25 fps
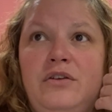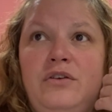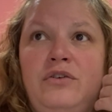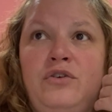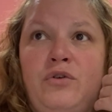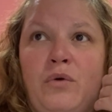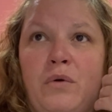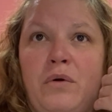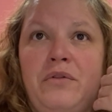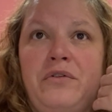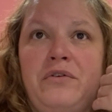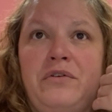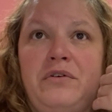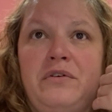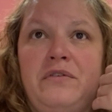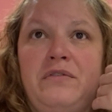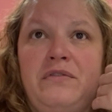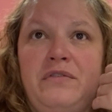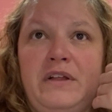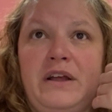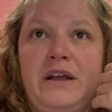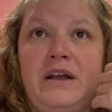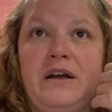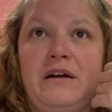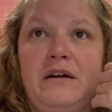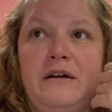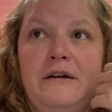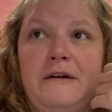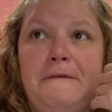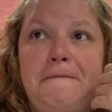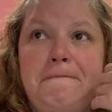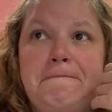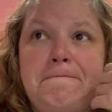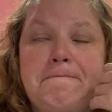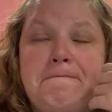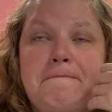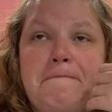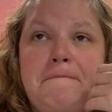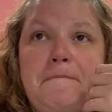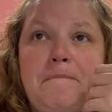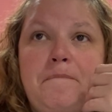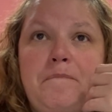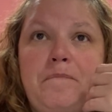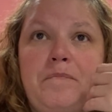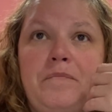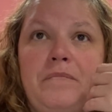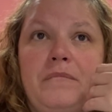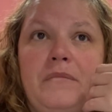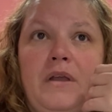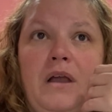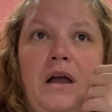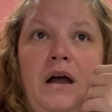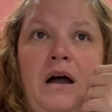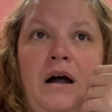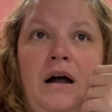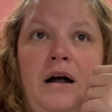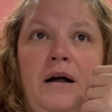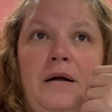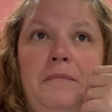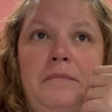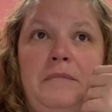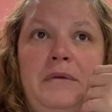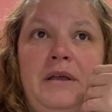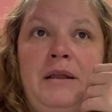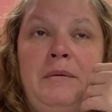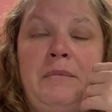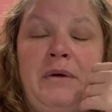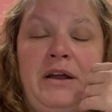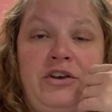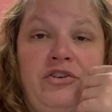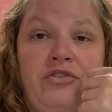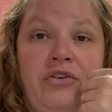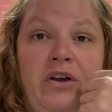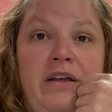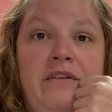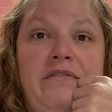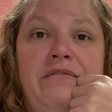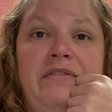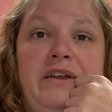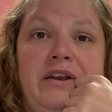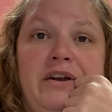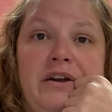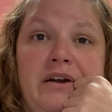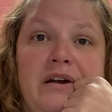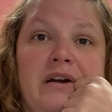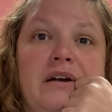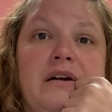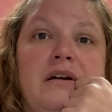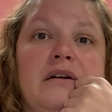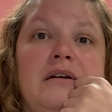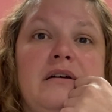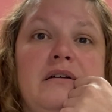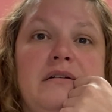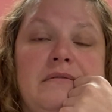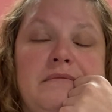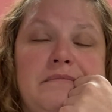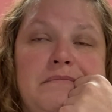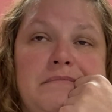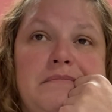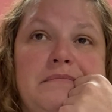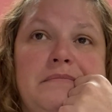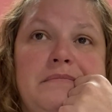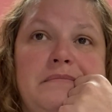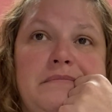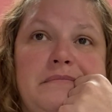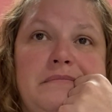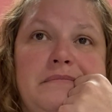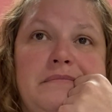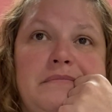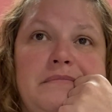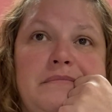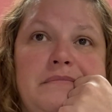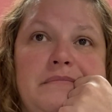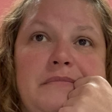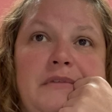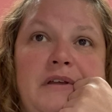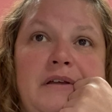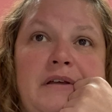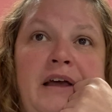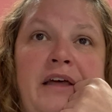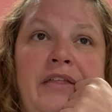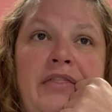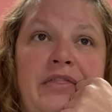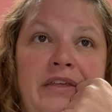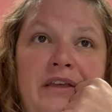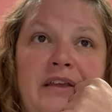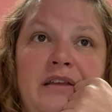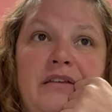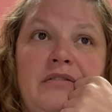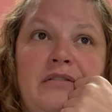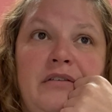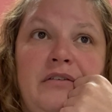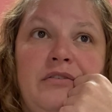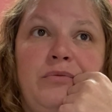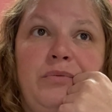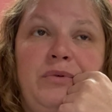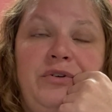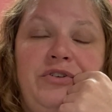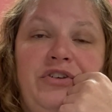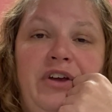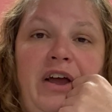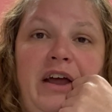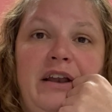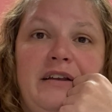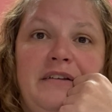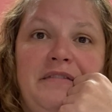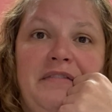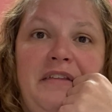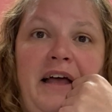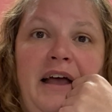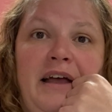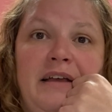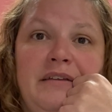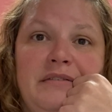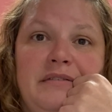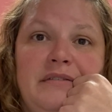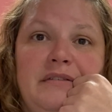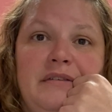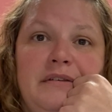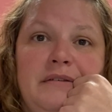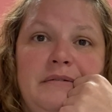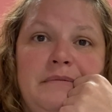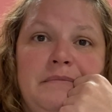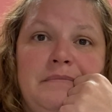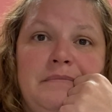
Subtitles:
northern flicker in my tray feeder, I think, since we chatted last.